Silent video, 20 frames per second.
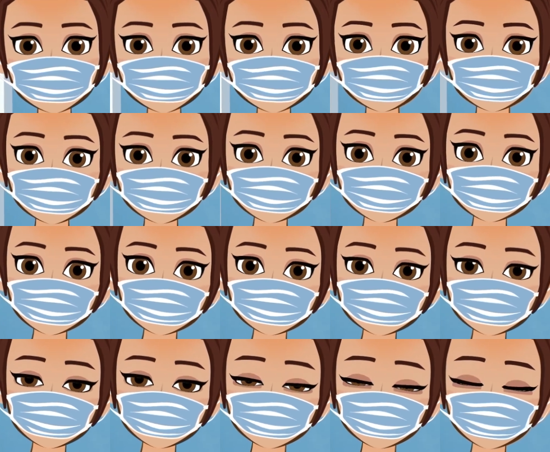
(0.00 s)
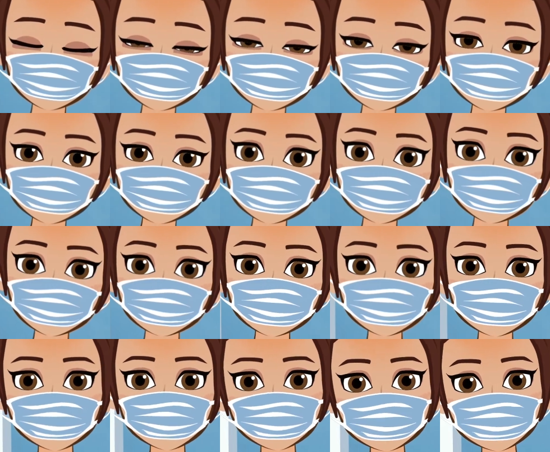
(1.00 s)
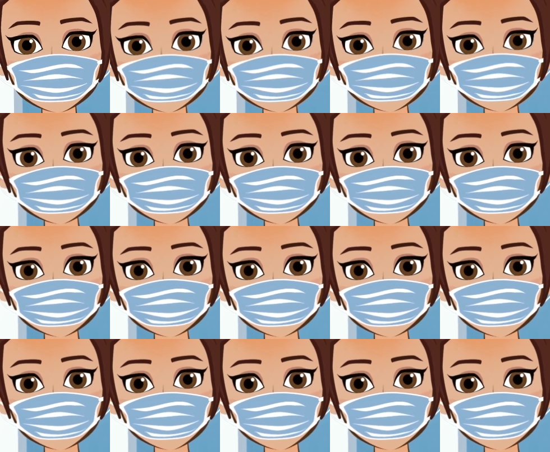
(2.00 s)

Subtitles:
I was so happy that my problem